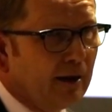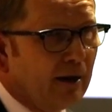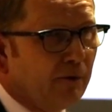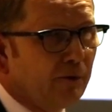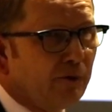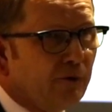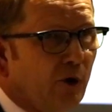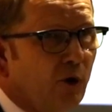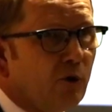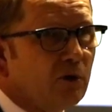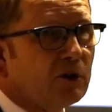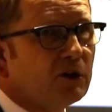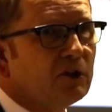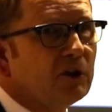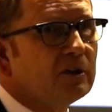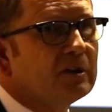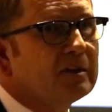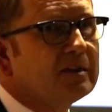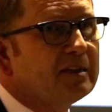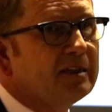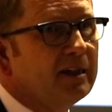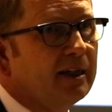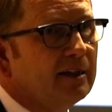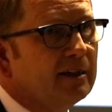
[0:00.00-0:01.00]
a focus on
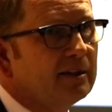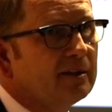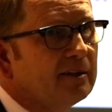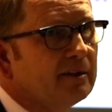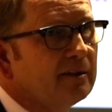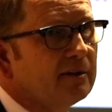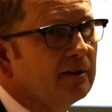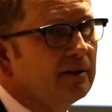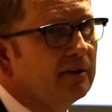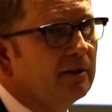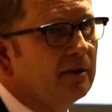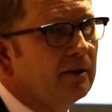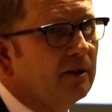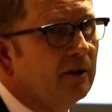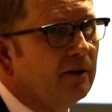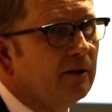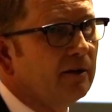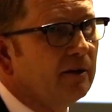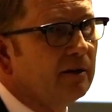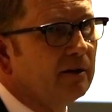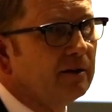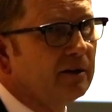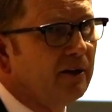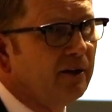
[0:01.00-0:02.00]
6
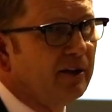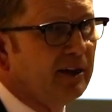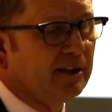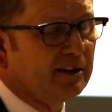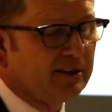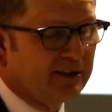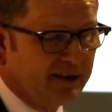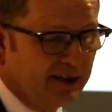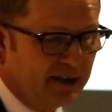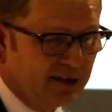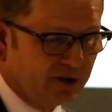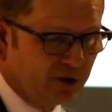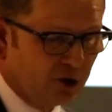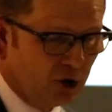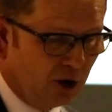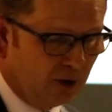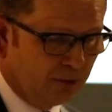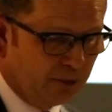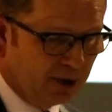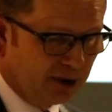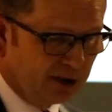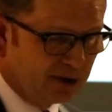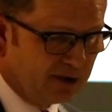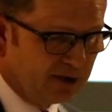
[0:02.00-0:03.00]
six
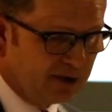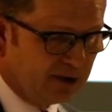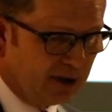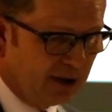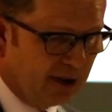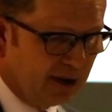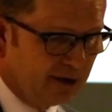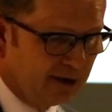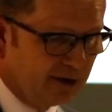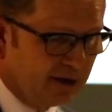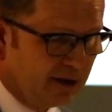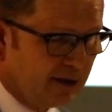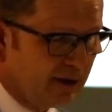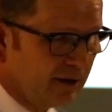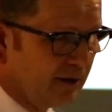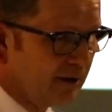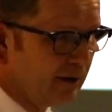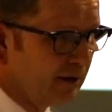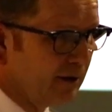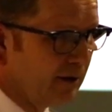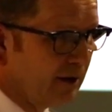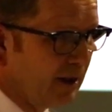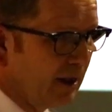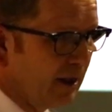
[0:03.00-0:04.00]
topics,
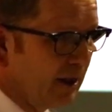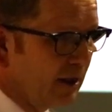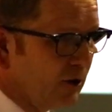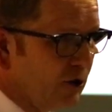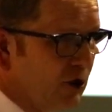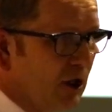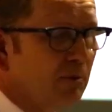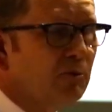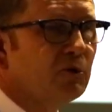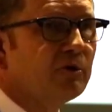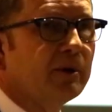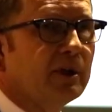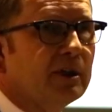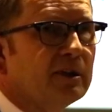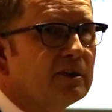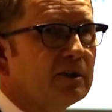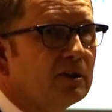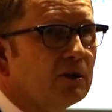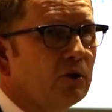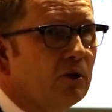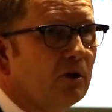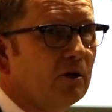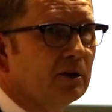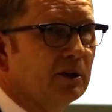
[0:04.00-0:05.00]
and James
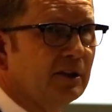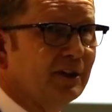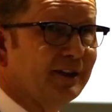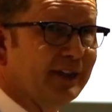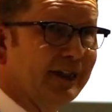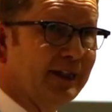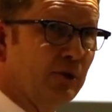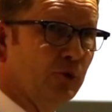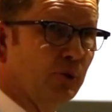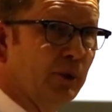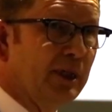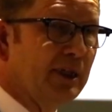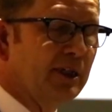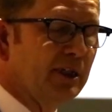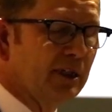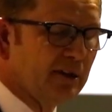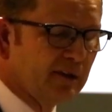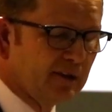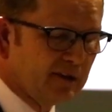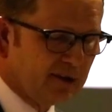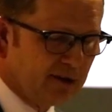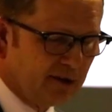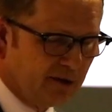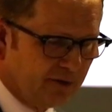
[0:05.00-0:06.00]
Wilson called these
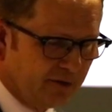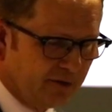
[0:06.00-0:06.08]
ingredients,